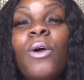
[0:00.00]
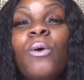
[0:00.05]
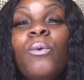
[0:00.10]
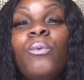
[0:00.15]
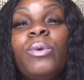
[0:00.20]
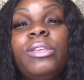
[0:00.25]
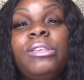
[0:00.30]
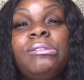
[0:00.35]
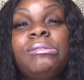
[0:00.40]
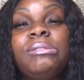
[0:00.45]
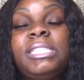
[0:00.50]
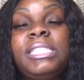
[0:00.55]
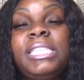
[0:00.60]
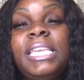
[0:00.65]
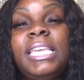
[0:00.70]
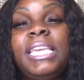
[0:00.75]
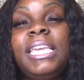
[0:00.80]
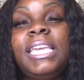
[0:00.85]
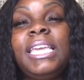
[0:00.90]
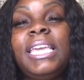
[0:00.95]
When you
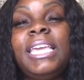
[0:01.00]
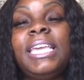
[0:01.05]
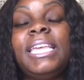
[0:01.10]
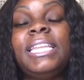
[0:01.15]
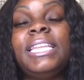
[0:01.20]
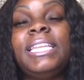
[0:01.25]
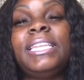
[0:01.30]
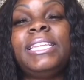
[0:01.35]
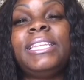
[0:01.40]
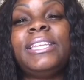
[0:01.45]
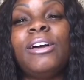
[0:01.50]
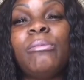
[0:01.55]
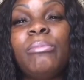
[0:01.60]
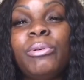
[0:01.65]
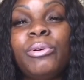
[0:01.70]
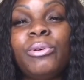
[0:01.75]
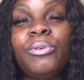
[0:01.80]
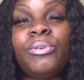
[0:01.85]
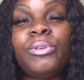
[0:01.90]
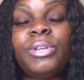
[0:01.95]
see it
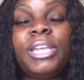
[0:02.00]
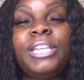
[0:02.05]
doubled